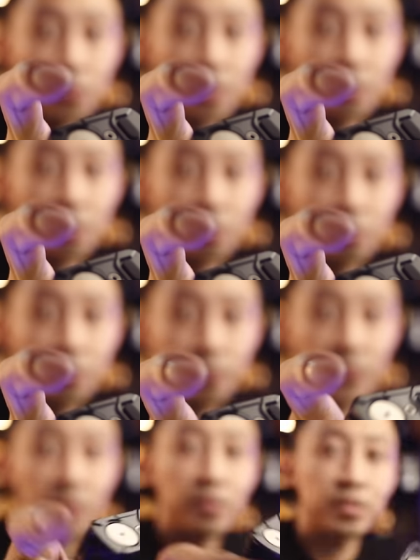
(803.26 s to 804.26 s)
to turn off.
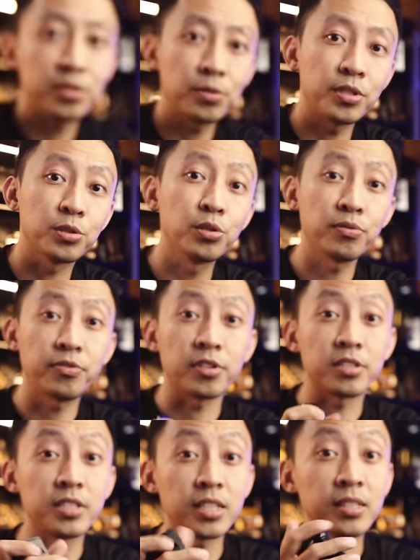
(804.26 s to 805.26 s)
Right, so it's good for
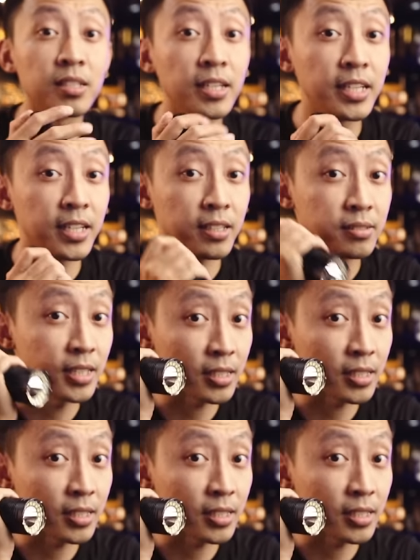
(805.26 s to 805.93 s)
signaling and